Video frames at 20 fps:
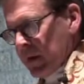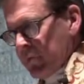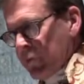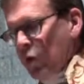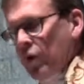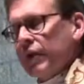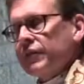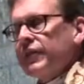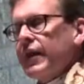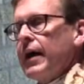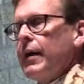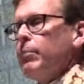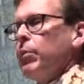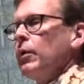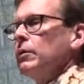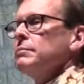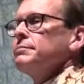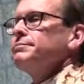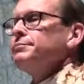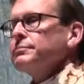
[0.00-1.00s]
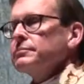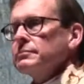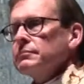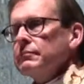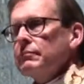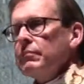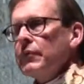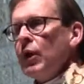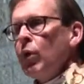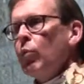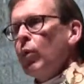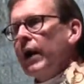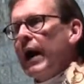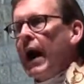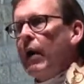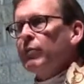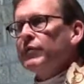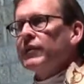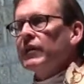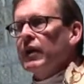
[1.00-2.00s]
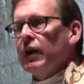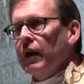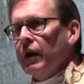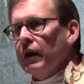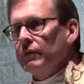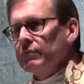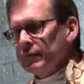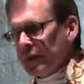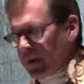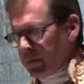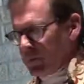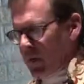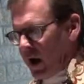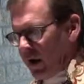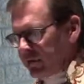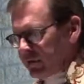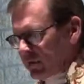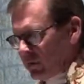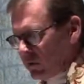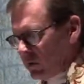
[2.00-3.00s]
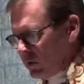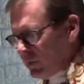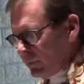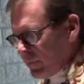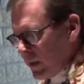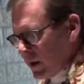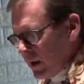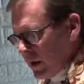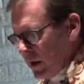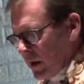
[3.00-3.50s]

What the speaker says: For example, when I was a kid in my school,